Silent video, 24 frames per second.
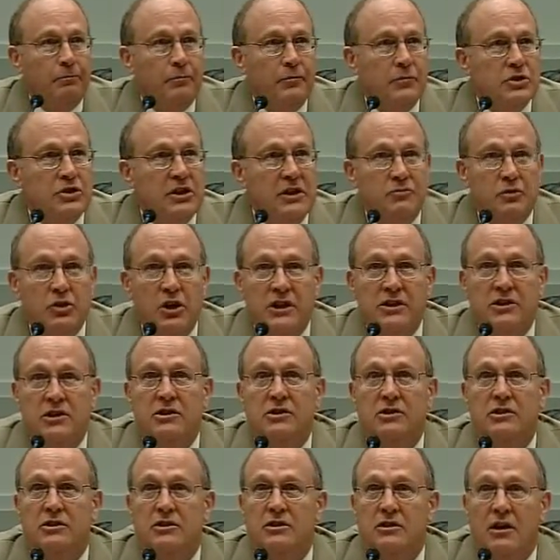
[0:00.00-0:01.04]
Chief
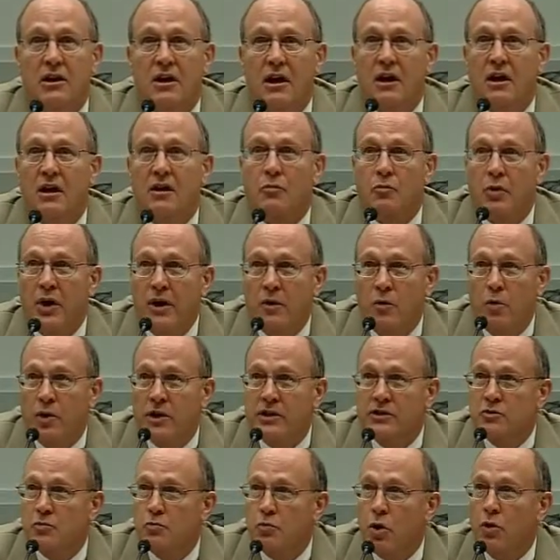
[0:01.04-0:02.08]
Justice
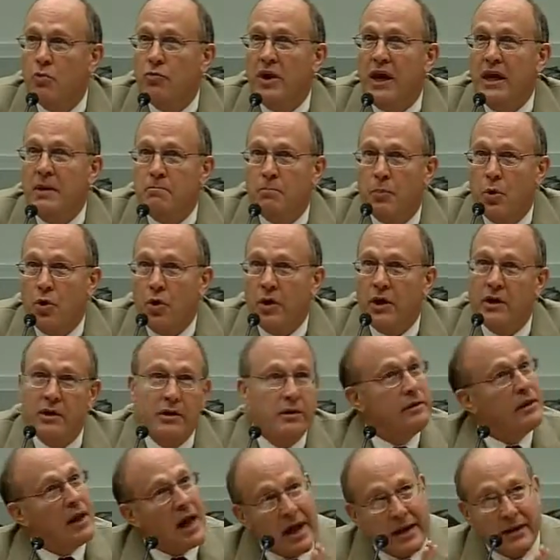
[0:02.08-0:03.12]
Rehnquist wrote a book,
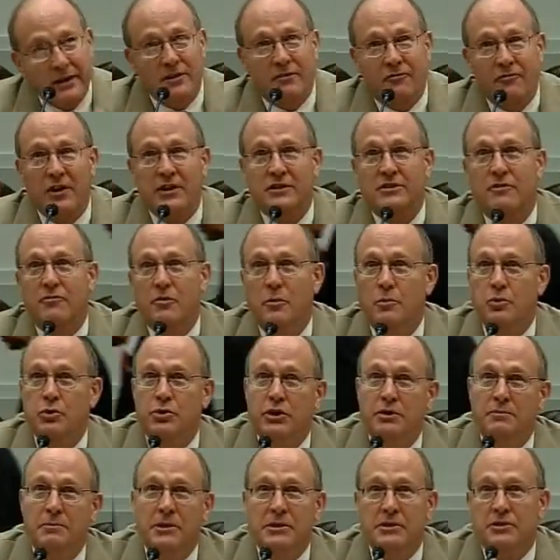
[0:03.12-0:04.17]
not in defense of the Bush
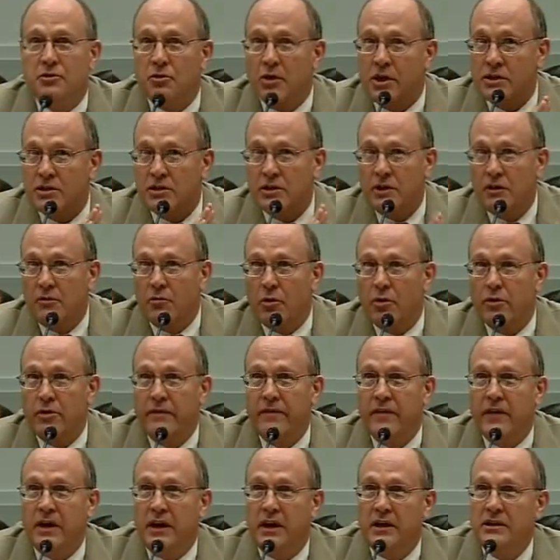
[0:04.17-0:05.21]
administration. He wrote it in
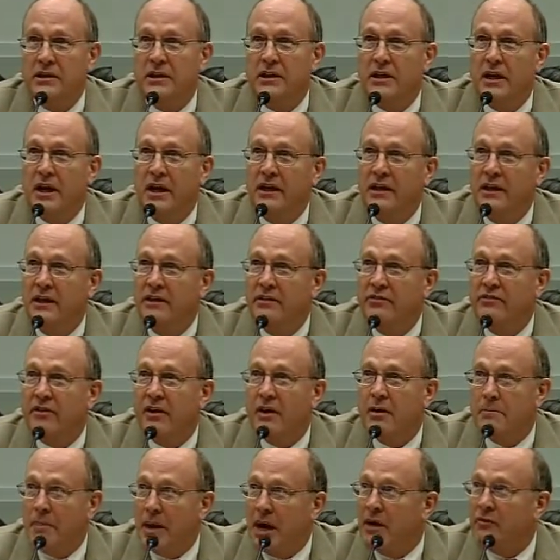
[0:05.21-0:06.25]
the 1990s
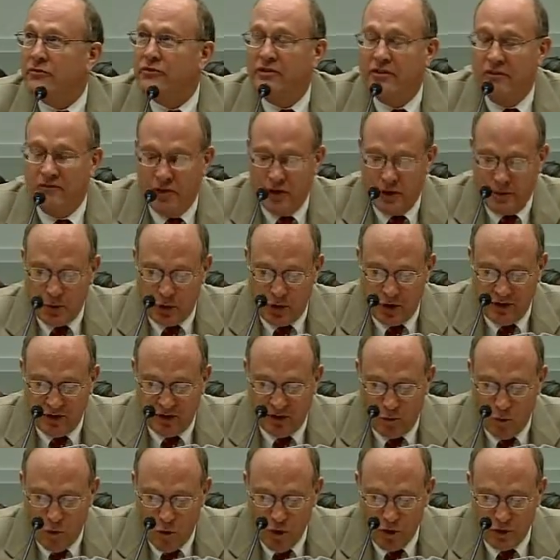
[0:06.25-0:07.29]
about civil liberties
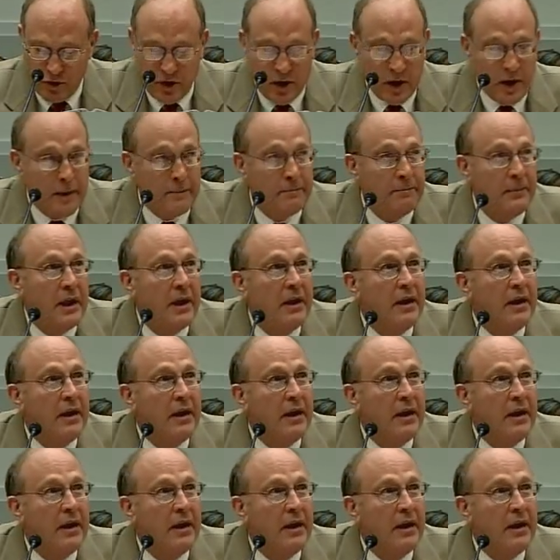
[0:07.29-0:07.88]
in wartime.